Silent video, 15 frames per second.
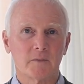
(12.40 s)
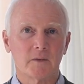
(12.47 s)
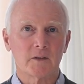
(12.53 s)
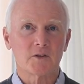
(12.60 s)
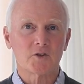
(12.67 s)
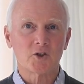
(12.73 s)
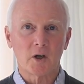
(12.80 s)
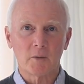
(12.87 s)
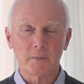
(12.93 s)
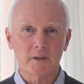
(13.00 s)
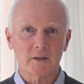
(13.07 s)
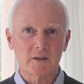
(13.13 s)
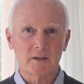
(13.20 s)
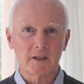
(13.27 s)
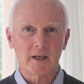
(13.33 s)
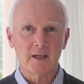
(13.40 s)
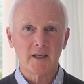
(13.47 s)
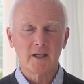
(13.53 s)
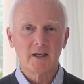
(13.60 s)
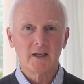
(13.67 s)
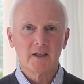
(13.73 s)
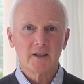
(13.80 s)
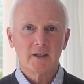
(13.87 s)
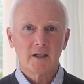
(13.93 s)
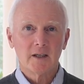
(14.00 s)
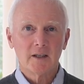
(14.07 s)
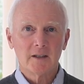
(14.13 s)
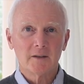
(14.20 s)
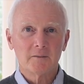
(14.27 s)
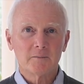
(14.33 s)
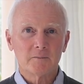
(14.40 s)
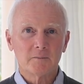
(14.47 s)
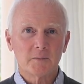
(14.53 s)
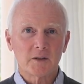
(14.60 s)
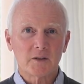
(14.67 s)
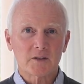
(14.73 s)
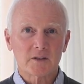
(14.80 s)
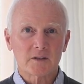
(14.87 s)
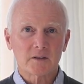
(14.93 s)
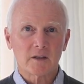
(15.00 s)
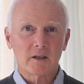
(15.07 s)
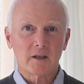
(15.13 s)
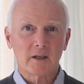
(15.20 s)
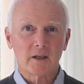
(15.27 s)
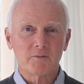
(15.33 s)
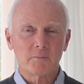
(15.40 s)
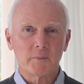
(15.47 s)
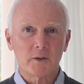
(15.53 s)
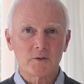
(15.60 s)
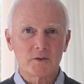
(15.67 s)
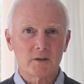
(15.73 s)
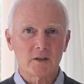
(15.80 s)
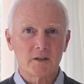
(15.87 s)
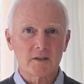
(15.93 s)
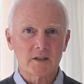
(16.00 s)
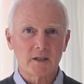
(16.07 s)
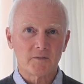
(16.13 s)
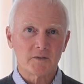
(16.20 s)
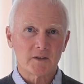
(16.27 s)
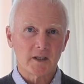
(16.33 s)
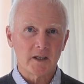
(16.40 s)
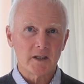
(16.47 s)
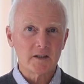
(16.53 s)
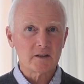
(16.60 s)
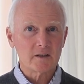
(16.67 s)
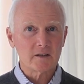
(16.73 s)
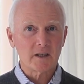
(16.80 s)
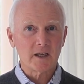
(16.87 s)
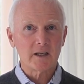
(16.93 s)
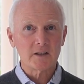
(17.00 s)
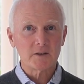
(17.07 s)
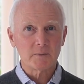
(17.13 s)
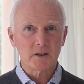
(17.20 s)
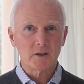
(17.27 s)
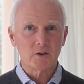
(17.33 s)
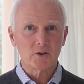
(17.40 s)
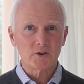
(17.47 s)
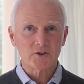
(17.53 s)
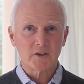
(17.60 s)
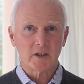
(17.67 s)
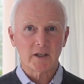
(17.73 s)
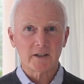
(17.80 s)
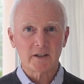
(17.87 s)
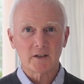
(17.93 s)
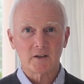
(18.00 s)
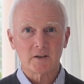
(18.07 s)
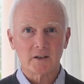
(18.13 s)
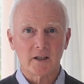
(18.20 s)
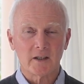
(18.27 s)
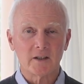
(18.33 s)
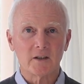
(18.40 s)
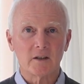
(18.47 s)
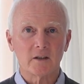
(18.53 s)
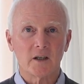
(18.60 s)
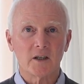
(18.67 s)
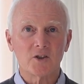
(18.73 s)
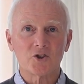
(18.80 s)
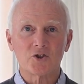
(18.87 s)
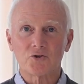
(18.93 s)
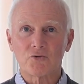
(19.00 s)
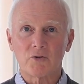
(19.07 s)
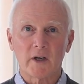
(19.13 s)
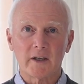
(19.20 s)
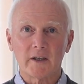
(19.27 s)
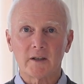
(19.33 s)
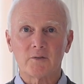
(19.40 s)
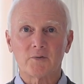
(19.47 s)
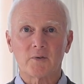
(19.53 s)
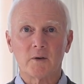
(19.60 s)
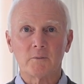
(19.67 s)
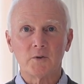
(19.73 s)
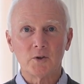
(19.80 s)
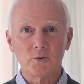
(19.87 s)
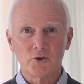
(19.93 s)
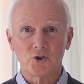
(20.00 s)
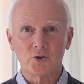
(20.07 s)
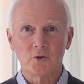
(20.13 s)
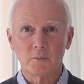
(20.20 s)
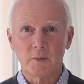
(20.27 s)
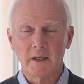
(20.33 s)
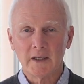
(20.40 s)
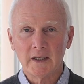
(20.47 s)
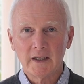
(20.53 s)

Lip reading: this topic today because I haven't posted in 7 days, and that is because I got a strike from YouTube.